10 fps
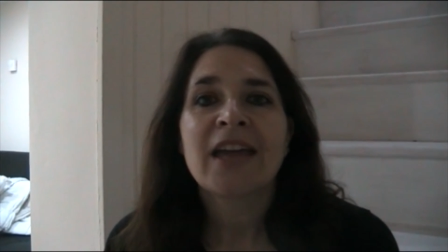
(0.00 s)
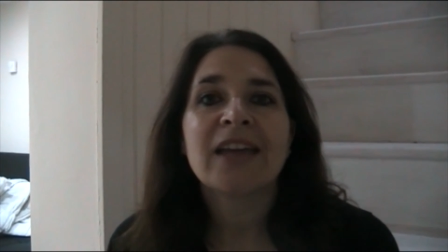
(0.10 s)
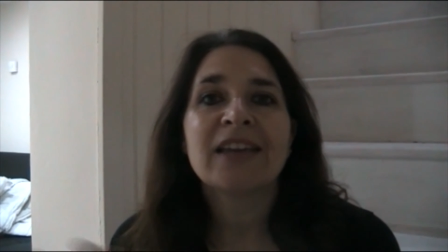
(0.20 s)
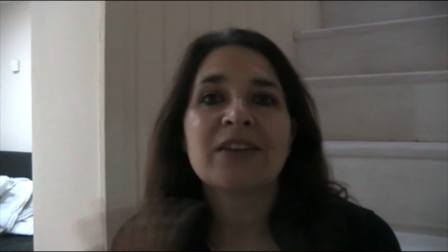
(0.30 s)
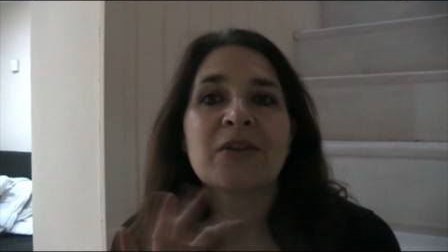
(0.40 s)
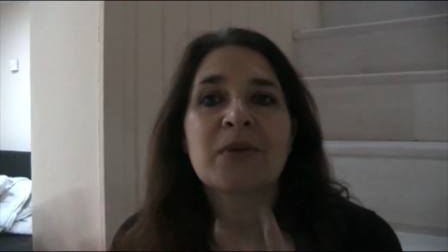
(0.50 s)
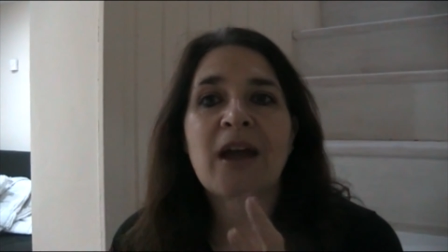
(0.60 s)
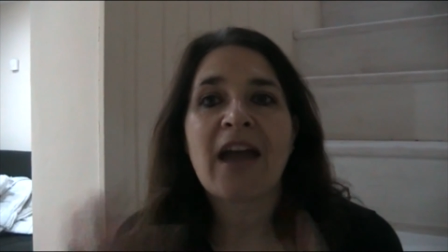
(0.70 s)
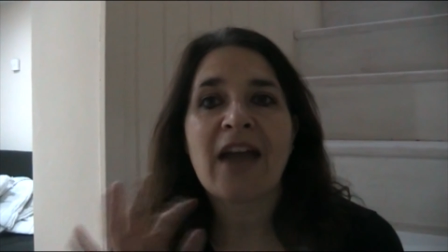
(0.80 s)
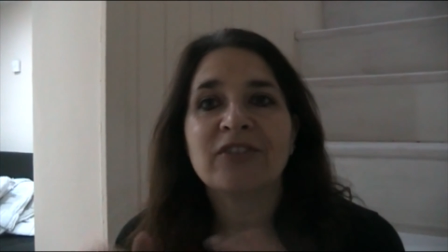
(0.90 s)
you know,
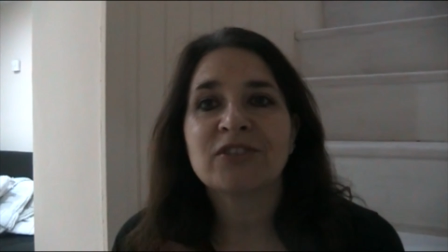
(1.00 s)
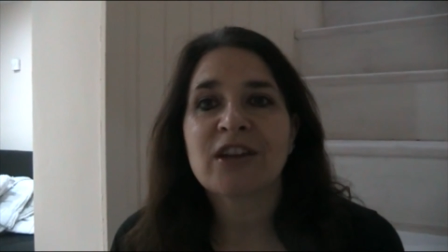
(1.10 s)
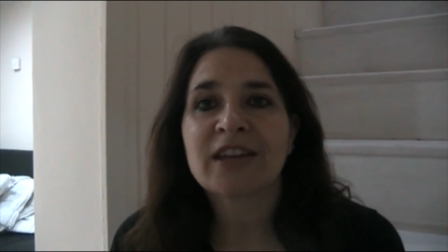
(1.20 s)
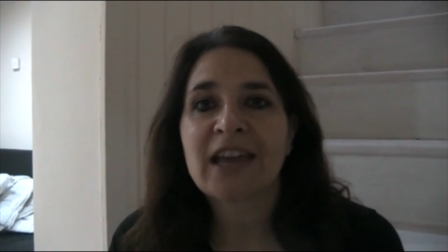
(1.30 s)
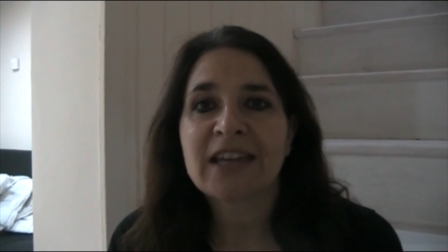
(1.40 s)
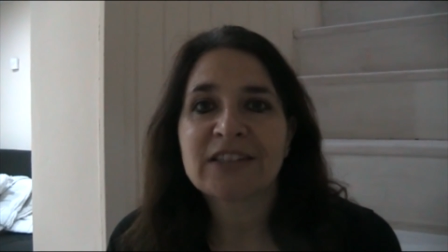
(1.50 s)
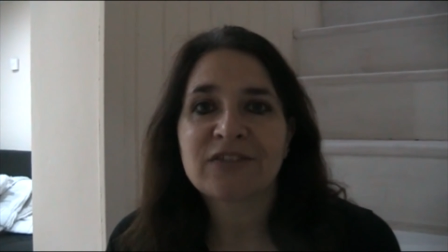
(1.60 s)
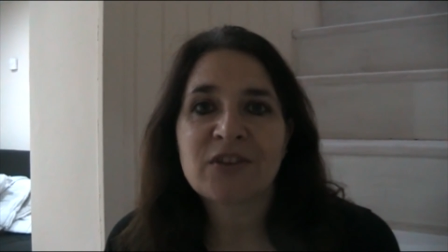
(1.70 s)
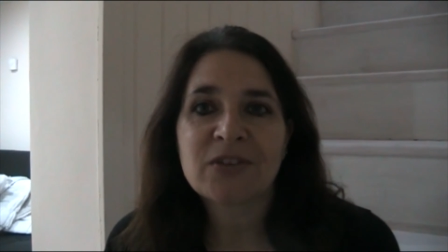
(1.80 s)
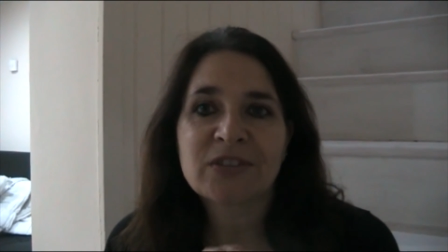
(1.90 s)
I have to try and cater
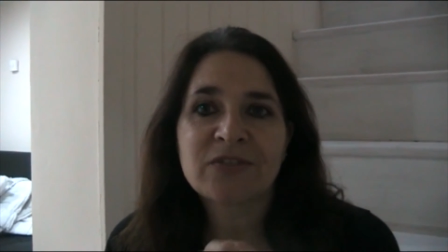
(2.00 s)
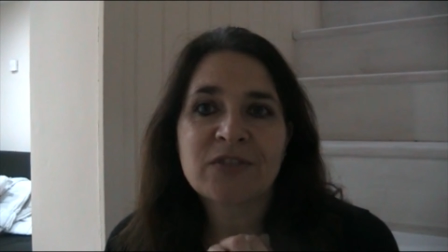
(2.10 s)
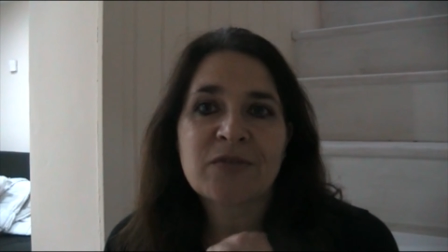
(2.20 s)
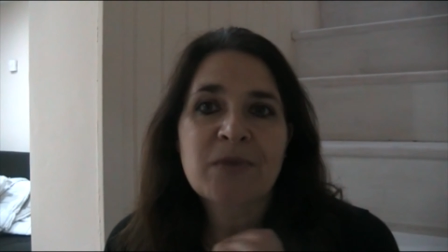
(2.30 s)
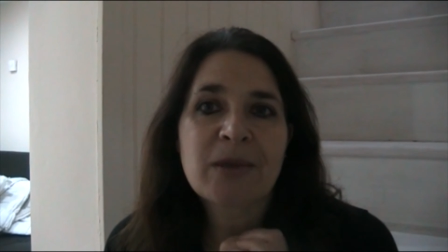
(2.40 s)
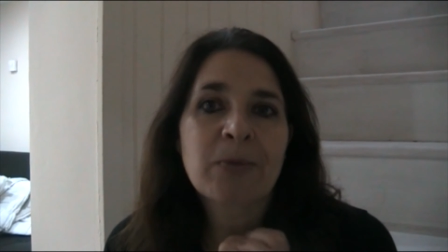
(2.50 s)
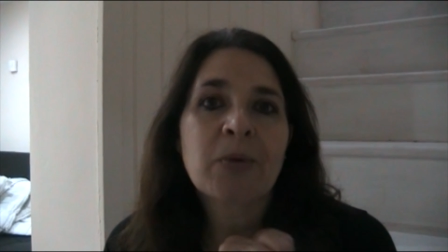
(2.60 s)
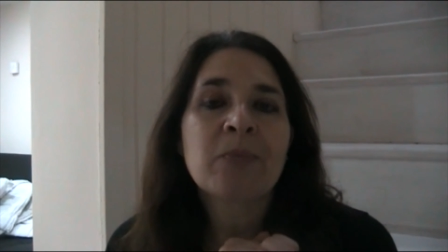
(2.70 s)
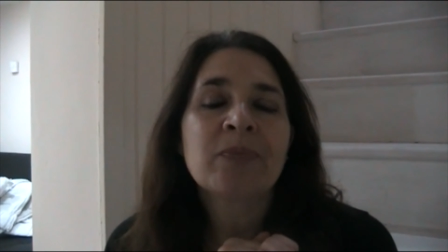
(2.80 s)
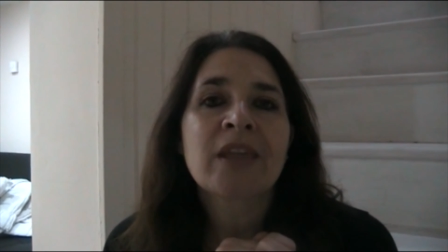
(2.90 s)
for lots of different people.